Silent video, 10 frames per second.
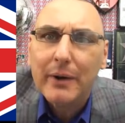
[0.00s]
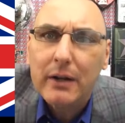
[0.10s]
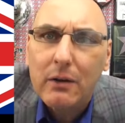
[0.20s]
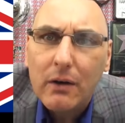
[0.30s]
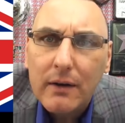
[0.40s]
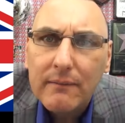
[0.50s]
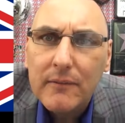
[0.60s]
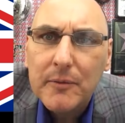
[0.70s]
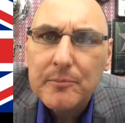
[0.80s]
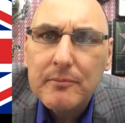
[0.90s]
a quick look.
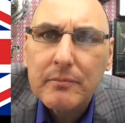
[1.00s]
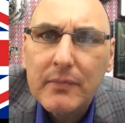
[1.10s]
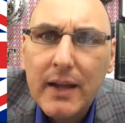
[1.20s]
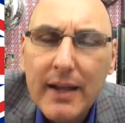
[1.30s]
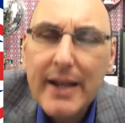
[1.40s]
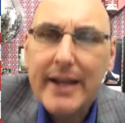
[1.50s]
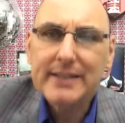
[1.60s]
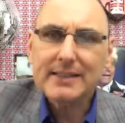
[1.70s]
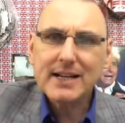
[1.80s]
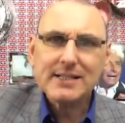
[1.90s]

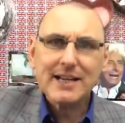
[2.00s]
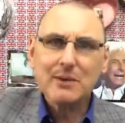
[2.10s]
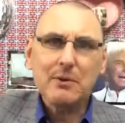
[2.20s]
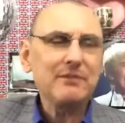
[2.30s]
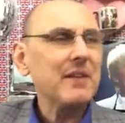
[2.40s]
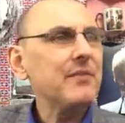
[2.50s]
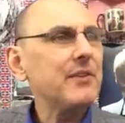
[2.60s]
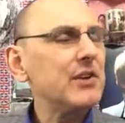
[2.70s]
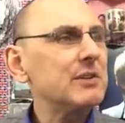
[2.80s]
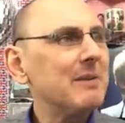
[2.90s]
It does say we've done
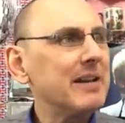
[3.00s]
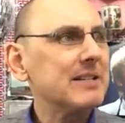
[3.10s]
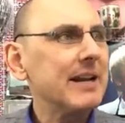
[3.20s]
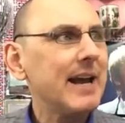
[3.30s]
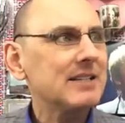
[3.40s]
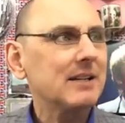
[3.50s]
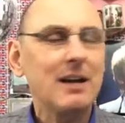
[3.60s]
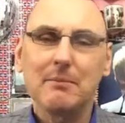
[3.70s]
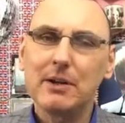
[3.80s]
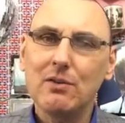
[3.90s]
30 minutes and it hasn't
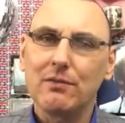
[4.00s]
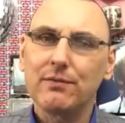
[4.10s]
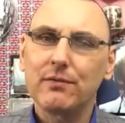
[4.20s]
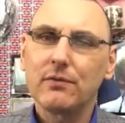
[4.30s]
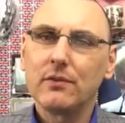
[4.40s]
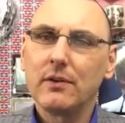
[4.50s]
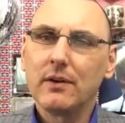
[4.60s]
cut me off.